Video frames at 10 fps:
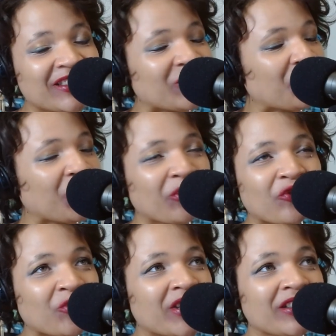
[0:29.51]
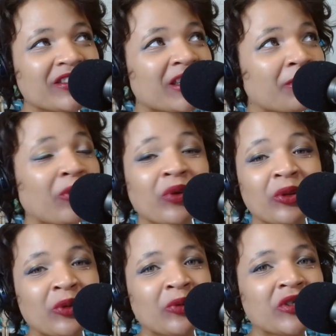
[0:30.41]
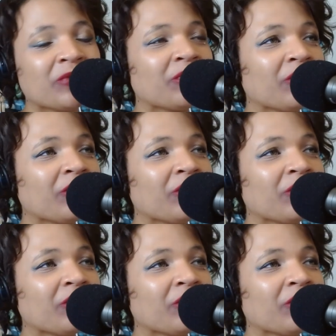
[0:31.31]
It's a real treat. It's gonna be a real hoot.